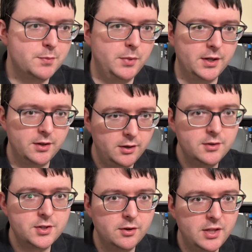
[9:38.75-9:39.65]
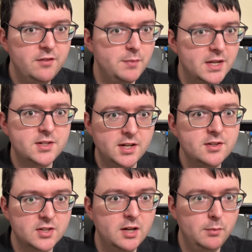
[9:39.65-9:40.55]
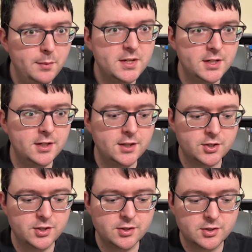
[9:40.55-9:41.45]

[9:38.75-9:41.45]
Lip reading: but also they've mixed in some limited editions.